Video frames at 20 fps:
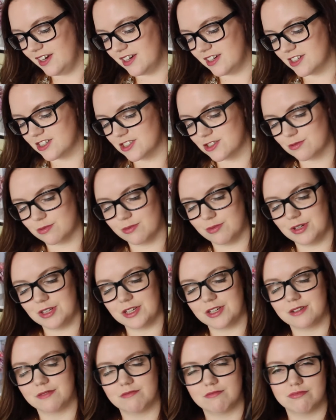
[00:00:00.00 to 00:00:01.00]
It's just
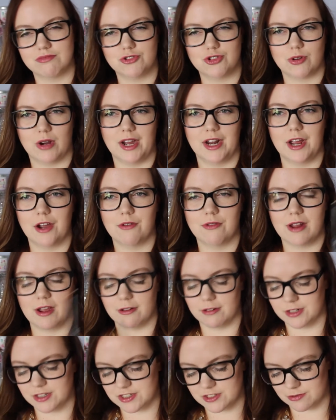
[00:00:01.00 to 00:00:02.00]
really dried out now
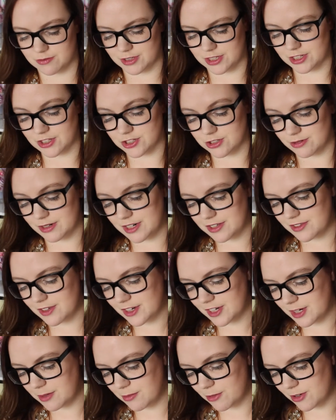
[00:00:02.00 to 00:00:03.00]
and it doesn't really do
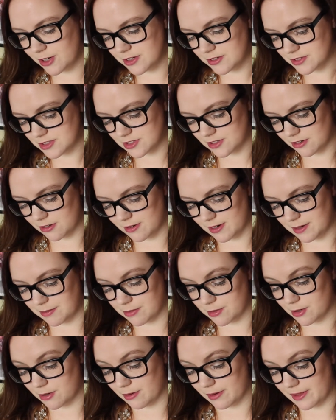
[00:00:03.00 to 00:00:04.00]
anything anymore, so I'm
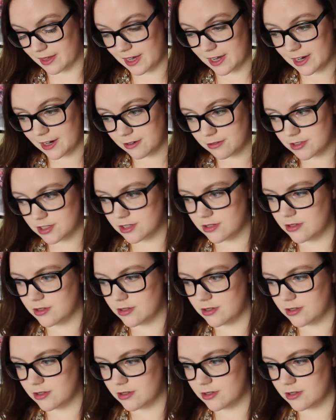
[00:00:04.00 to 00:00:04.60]
throwing that out.